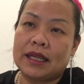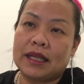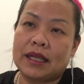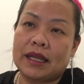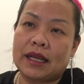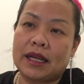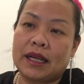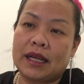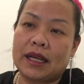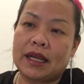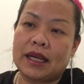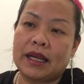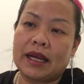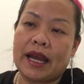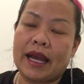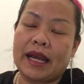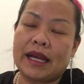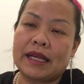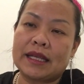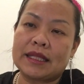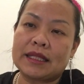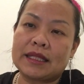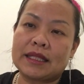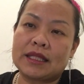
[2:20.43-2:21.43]

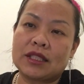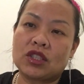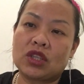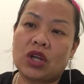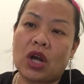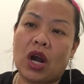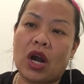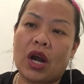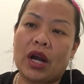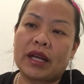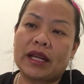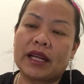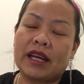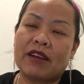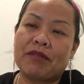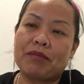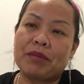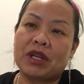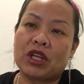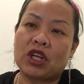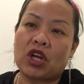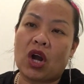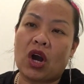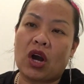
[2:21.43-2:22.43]
as God have
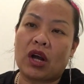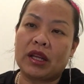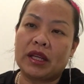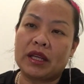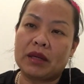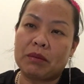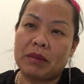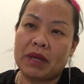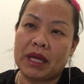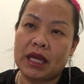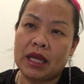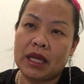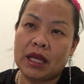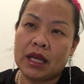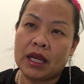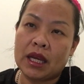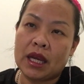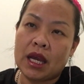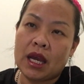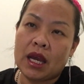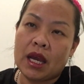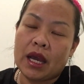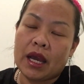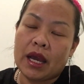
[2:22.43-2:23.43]
been calling me.
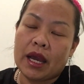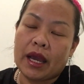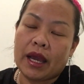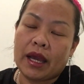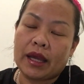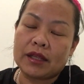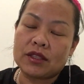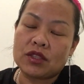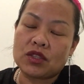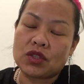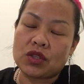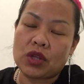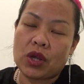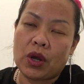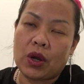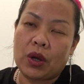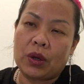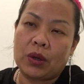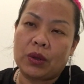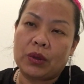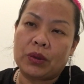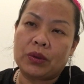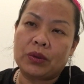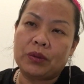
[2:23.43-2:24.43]
And
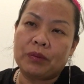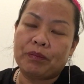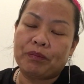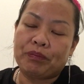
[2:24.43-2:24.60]
so